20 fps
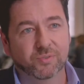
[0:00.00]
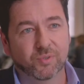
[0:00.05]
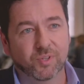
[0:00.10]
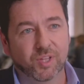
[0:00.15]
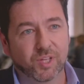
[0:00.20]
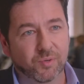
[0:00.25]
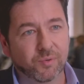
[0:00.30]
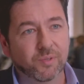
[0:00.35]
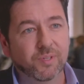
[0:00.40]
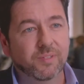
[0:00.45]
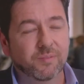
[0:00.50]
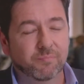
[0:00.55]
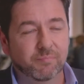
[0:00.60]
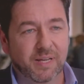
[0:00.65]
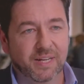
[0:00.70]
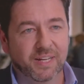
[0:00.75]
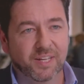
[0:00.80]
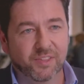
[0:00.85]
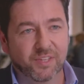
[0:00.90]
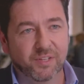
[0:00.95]
although
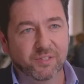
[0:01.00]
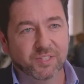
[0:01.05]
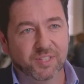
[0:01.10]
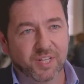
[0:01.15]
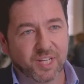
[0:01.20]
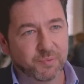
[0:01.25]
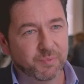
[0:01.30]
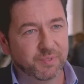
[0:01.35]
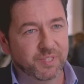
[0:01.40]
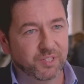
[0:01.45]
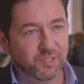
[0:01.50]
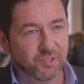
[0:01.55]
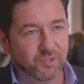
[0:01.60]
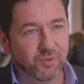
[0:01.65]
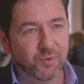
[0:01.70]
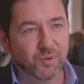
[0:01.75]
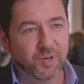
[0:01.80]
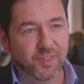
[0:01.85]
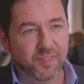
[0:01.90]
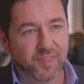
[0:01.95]
back in those days we didn't
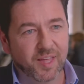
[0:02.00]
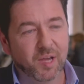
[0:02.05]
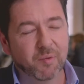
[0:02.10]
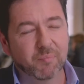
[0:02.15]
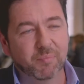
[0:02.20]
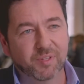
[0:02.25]
call it that,